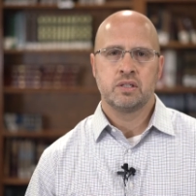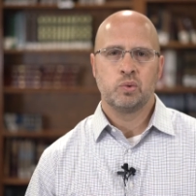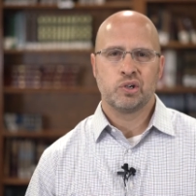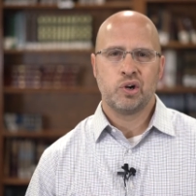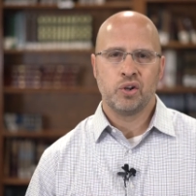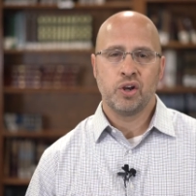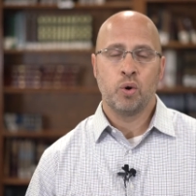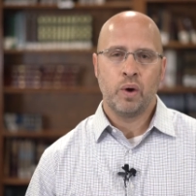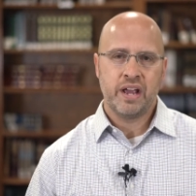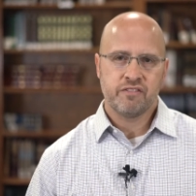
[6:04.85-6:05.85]
We're called
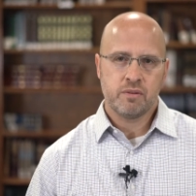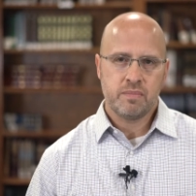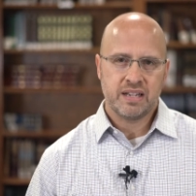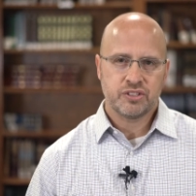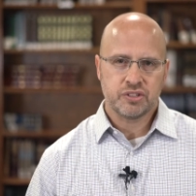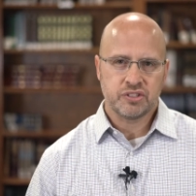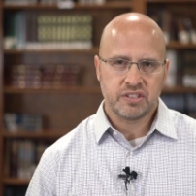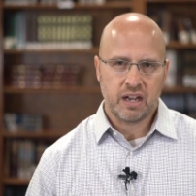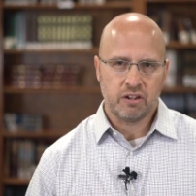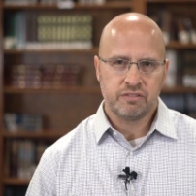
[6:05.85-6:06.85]
away from master
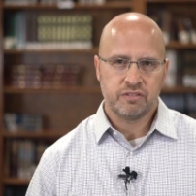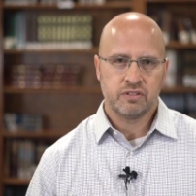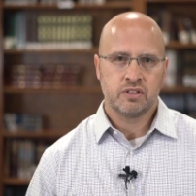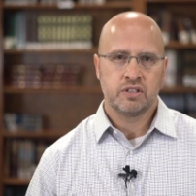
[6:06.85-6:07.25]
self